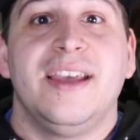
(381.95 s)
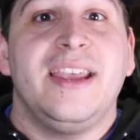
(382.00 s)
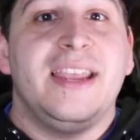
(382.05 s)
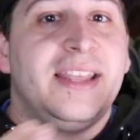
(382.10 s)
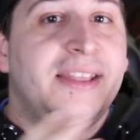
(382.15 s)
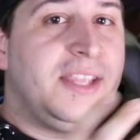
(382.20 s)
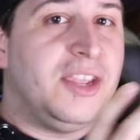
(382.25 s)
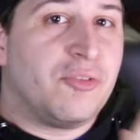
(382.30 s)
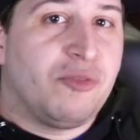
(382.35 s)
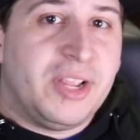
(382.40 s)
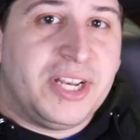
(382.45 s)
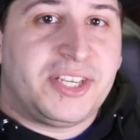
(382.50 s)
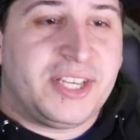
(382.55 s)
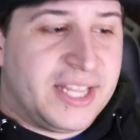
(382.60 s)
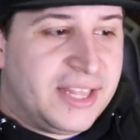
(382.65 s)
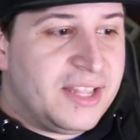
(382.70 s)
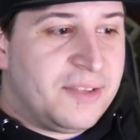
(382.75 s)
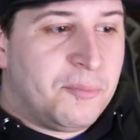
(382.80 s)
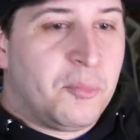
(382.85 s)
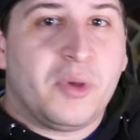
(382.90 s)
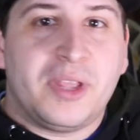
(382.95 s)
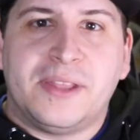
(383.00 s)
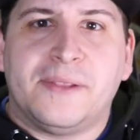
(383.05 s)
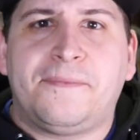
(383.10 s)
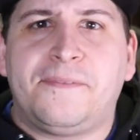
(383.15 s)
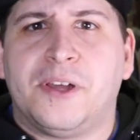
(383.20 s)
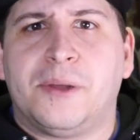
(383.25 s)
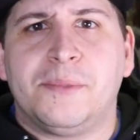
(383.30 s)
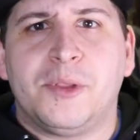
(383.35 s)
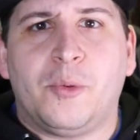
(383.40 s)
In the in the
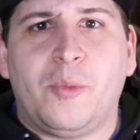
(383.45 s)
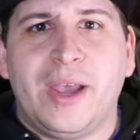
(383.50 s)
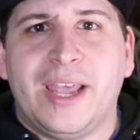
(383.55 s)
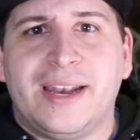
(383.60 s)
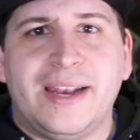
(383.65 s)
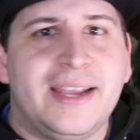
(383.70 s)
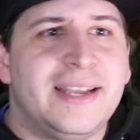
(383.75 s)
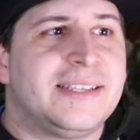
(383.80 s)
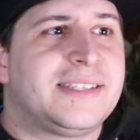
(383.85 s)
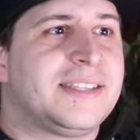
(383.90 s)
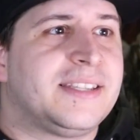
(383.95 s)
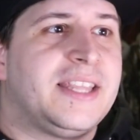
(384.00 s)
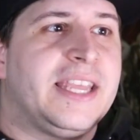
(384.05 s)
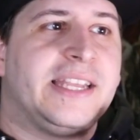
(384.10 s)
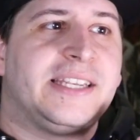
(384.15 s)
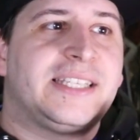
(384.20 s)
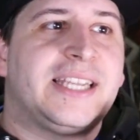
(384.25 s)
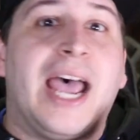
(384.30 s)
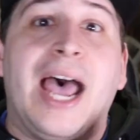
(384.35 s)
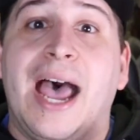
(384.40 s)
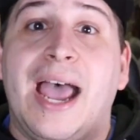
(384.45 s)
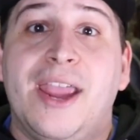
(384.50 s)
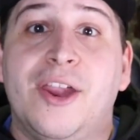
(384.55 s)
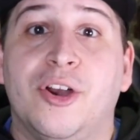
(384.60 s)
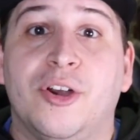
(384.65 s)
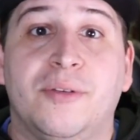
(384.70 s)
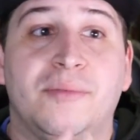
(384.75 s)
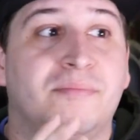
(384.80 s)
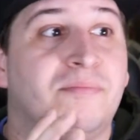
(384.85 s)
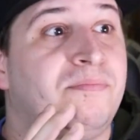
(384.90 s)
film the way it is, the
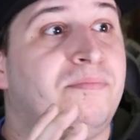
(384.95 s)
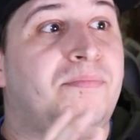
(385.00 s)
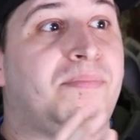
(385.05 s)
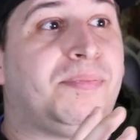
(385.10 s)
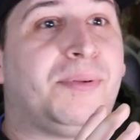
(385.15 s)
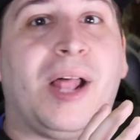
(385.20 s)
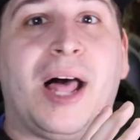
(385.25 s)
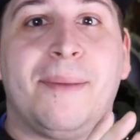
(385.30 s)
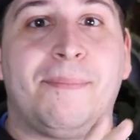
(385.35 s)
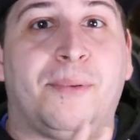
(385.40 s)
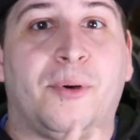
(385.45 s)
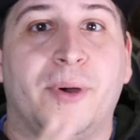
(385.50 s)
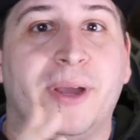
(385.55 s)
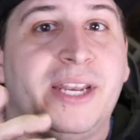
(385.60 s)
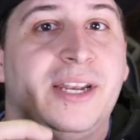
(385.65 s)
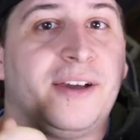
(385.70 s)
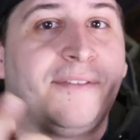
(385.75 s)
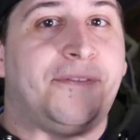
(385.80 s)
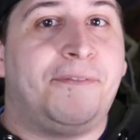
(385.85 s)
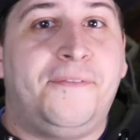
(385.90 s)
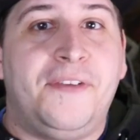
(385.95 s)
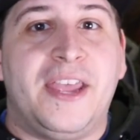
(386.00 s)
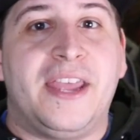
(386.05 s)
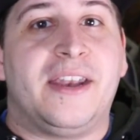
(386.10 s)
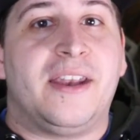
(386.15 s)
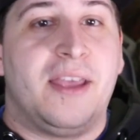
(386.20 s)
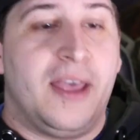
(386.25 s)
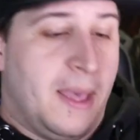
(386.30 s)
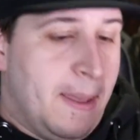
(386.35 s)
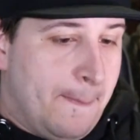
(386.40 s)
entire plot point of
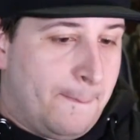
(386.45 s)
Finn,